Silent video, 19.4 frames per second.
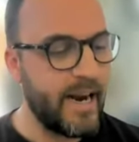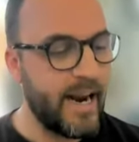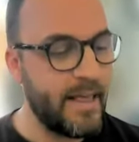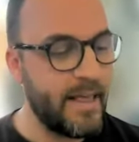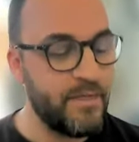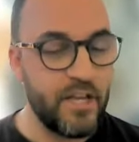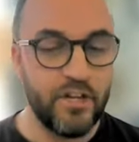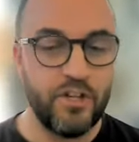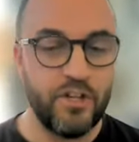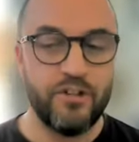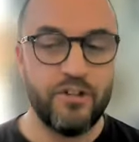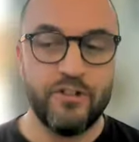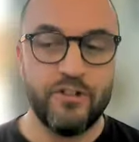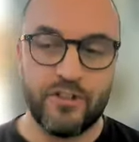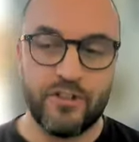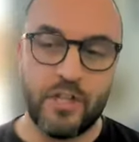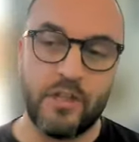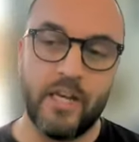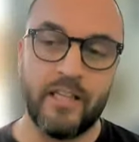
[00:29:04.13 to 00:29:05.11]
And then you
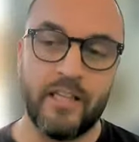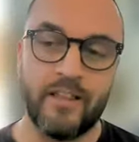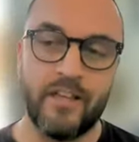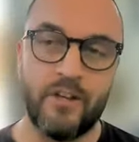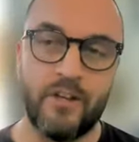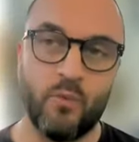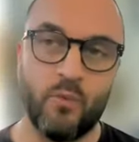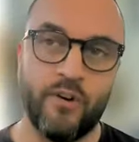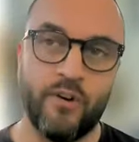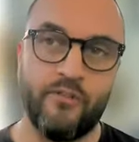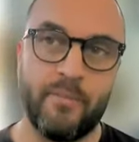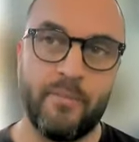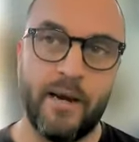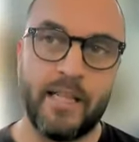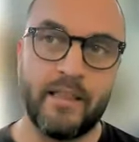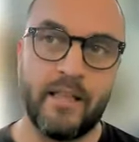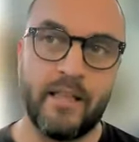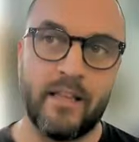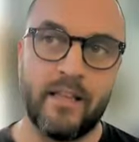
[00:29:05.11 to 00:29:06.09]
use the thing that would have
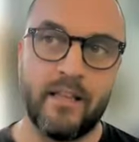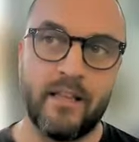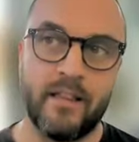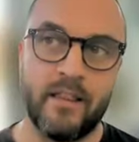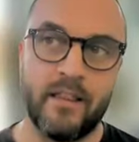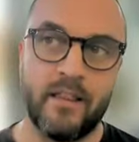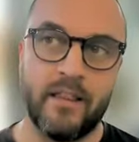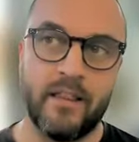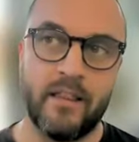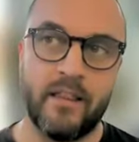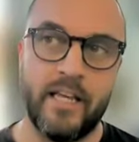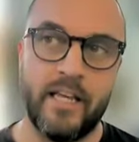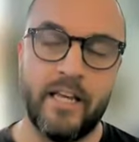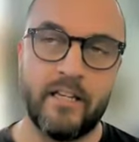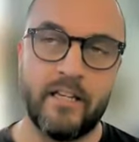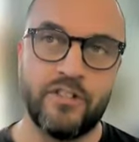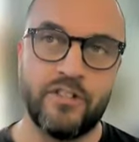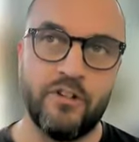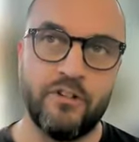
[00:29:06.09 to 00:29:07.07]
been the,
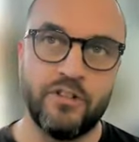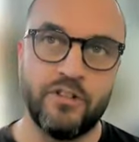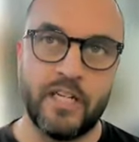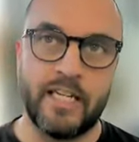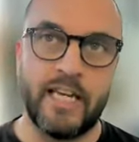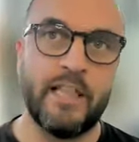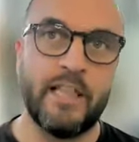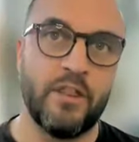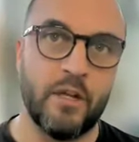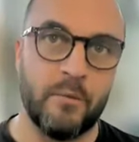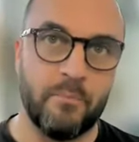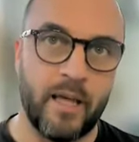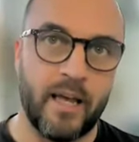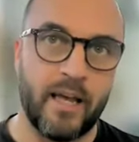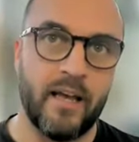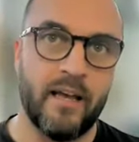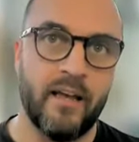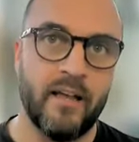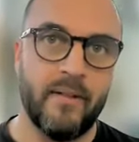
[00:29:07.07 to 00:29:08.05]
the excuse to get them
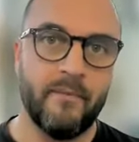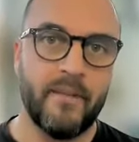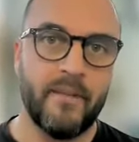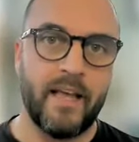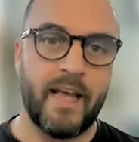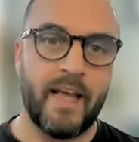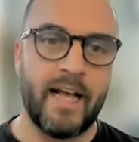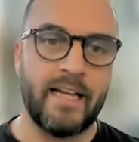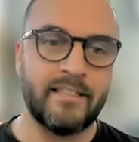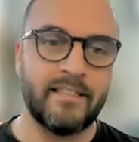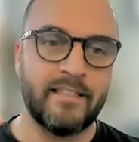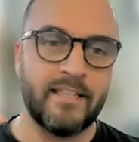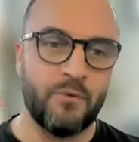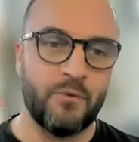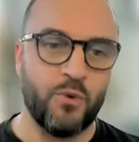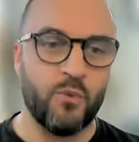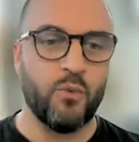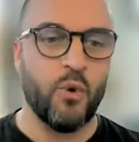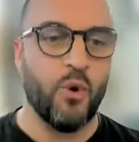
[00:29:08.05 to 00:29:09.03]
there as
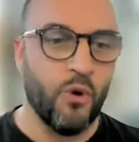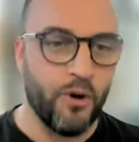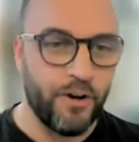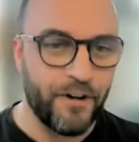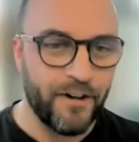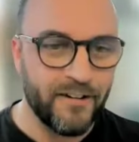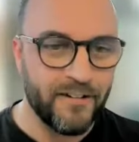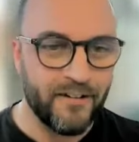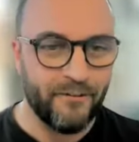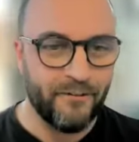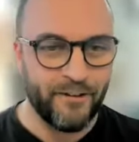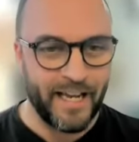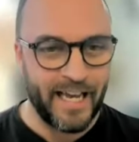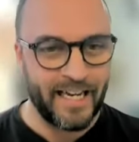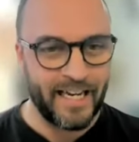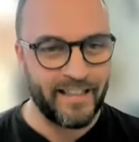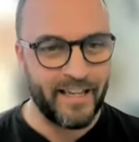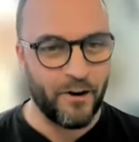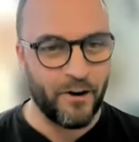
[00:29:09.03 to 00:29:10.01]
the reward for
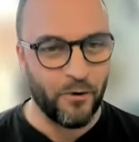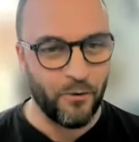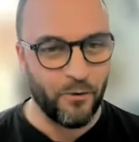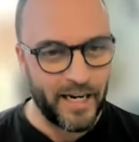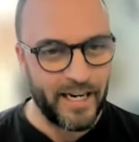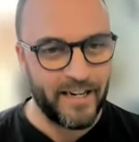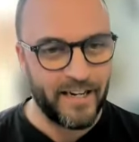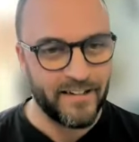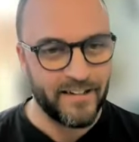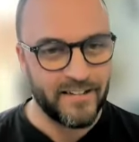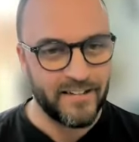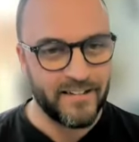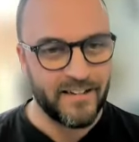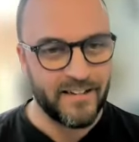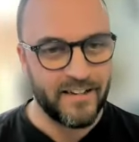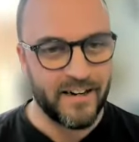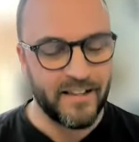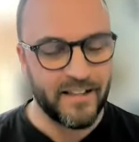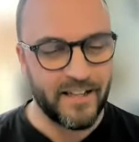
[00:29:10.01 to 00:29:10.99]
getting there already.
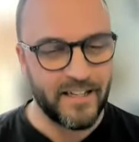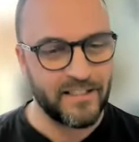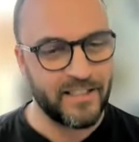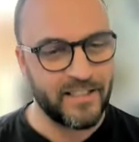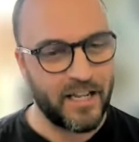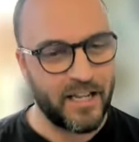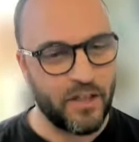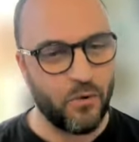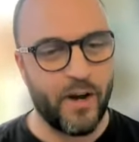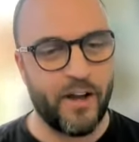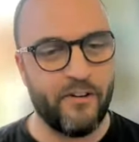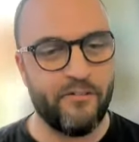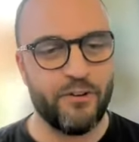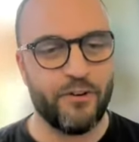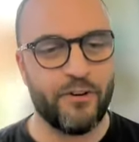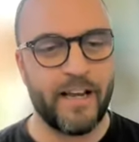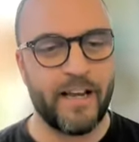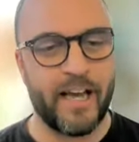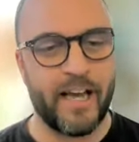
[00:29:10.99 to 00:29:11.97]
And I think that's another way
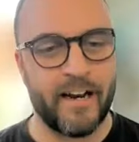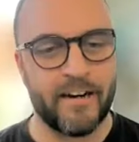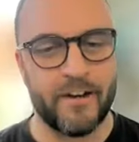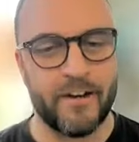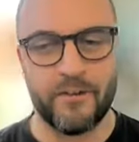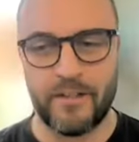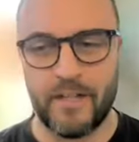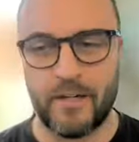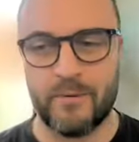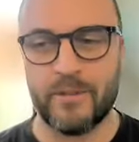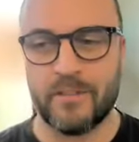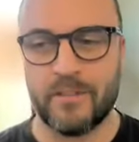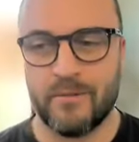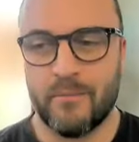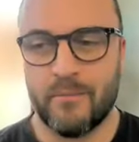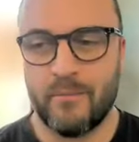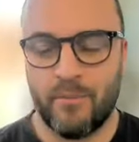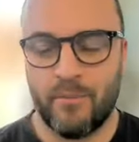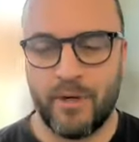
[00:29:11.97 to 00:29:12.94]
of looking at it. And I thought that
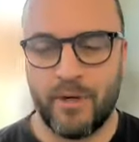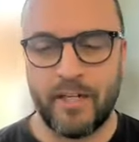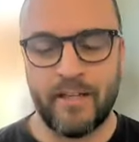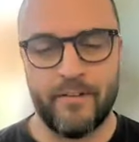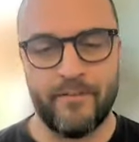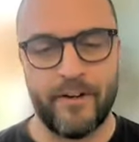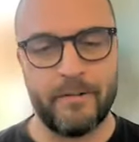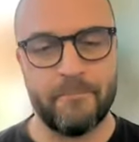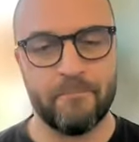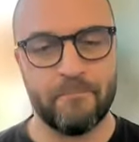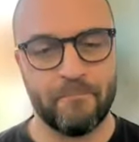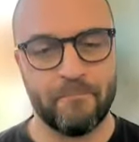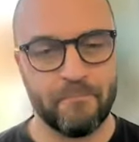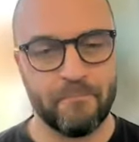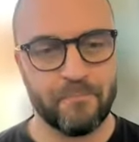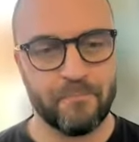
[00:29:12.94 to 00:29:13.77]
was pretty clever.